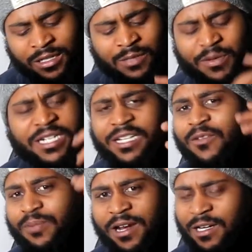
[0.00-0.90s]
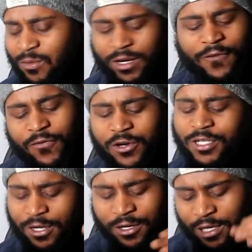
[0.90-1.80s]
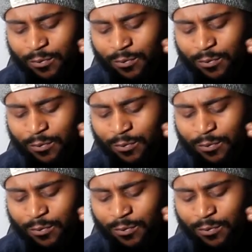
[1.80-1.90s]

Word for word: Especially compared to what I first heard